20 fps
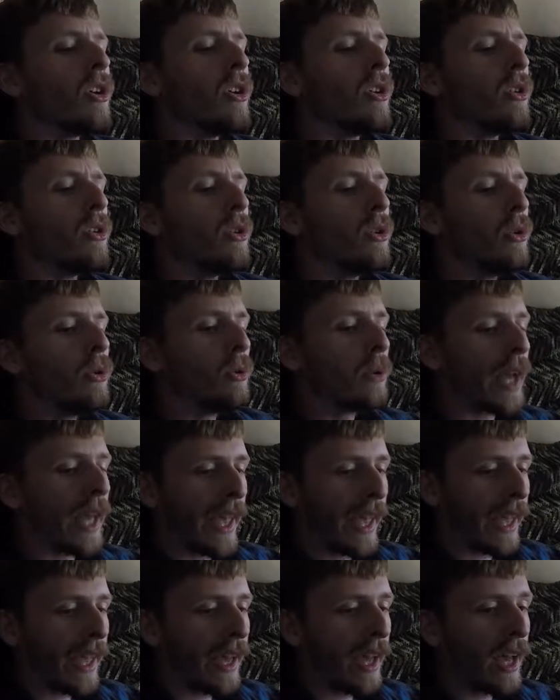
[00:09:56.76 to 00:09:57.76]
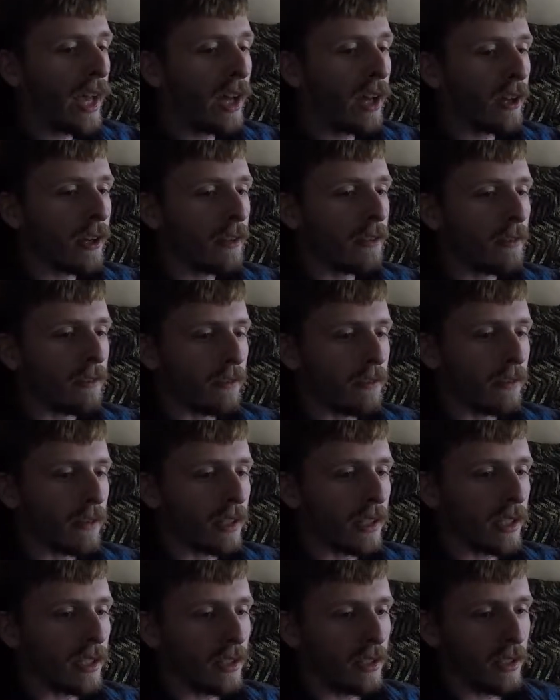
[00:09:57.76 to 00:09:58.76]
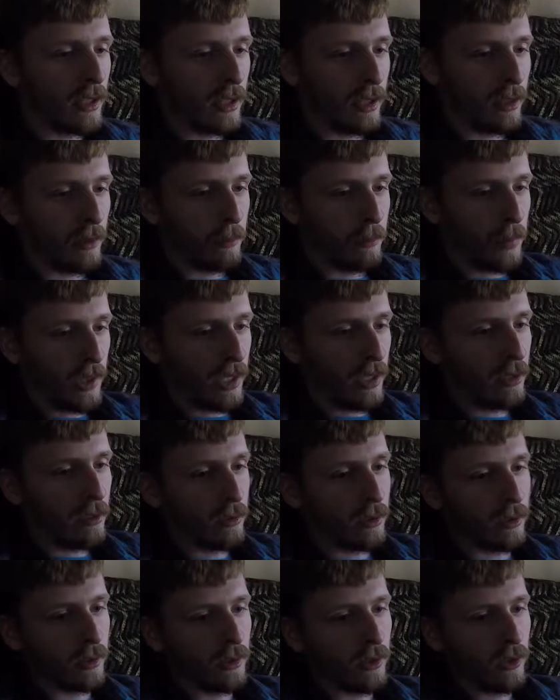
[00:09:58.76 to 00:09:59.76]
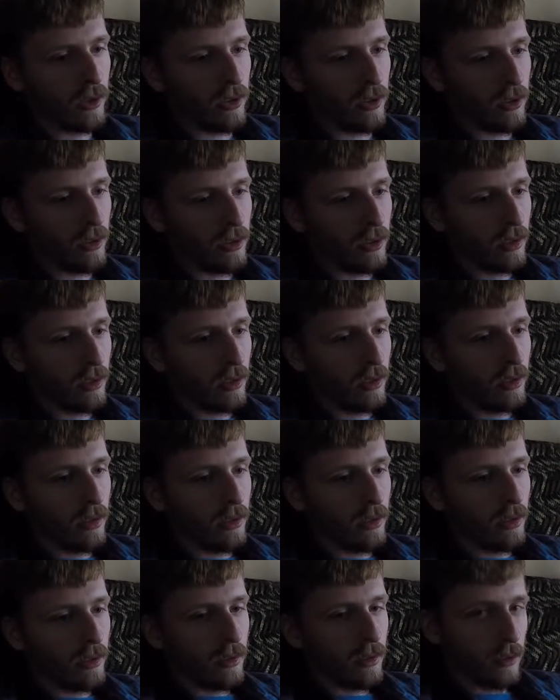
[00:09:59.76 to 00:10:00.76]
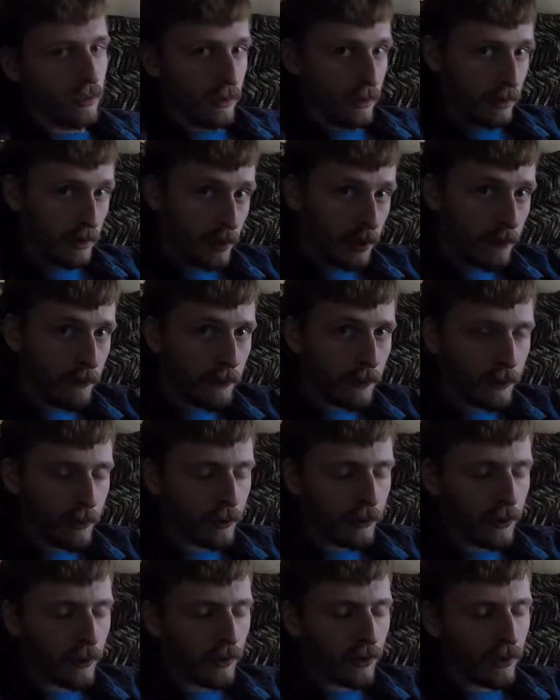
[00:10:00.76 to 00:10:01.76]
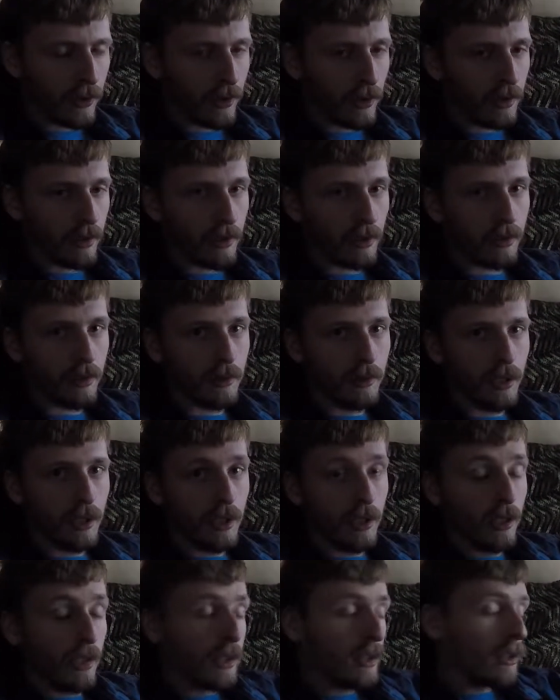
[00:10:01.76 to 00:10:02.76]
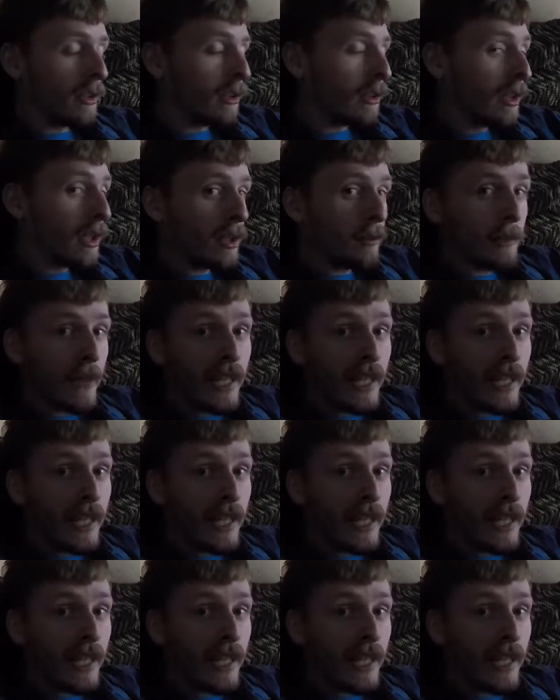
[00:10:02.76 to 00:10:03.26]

who have a uh, parent's divorce. It may